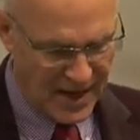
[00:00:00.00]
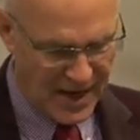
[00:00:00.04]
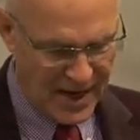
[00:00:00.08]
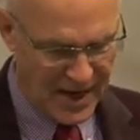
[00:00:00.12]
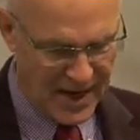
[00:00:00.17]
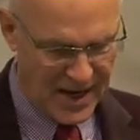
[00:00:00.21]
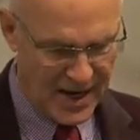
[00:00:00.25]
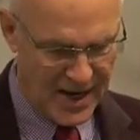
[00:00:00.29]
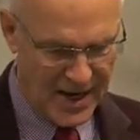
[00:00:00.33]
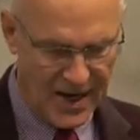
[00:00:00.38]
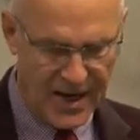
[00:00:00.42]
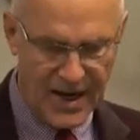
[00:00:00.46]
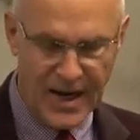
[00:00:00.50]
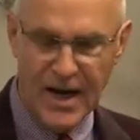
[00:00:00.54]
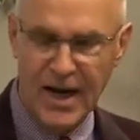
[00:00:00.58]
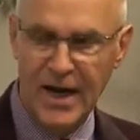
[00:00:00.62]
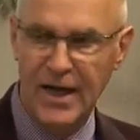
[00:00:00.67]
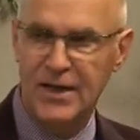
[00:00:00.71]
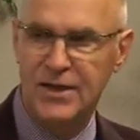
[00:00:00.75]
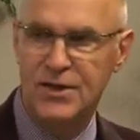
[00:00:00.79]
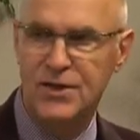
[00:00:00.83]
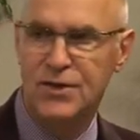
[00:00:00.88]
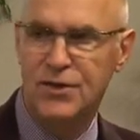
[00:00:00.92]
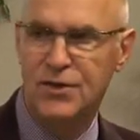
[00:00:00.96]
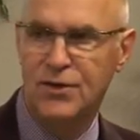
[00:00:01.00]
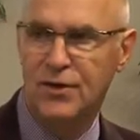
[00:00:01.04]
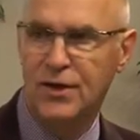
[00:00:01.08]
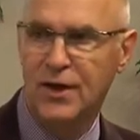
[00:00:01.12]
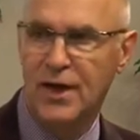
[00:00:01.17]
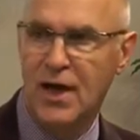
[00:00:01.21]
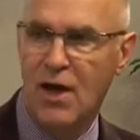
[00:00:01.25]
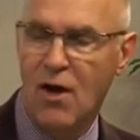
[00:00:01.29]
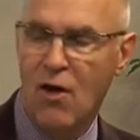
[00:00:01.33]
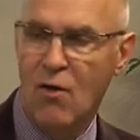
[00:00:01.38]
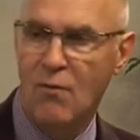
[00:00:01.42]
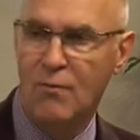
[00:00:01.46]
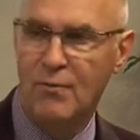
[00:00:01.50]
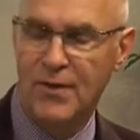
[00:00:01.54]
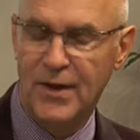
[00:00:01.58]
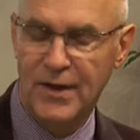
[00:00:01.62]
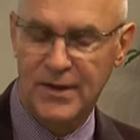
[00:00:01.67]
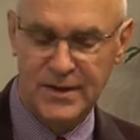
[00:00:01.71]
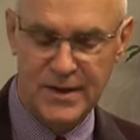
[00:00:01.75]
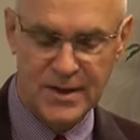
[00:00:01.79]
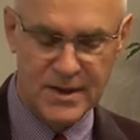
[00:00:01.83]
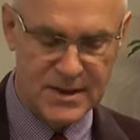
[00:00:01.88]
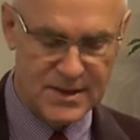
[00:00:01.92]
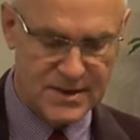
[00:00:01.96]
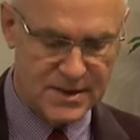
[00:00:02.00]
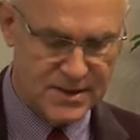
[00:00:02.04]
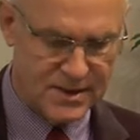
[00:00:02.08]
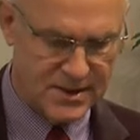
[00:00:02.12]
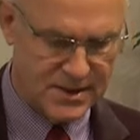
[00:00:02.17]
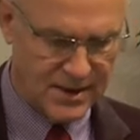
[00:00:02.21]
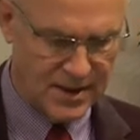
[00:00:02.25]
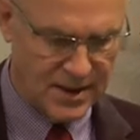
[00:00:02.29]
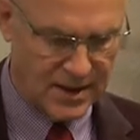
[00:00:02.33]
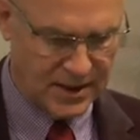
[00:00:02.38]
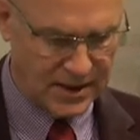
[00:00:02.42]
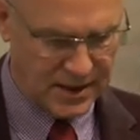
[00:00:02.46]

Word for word: I certainly hope that this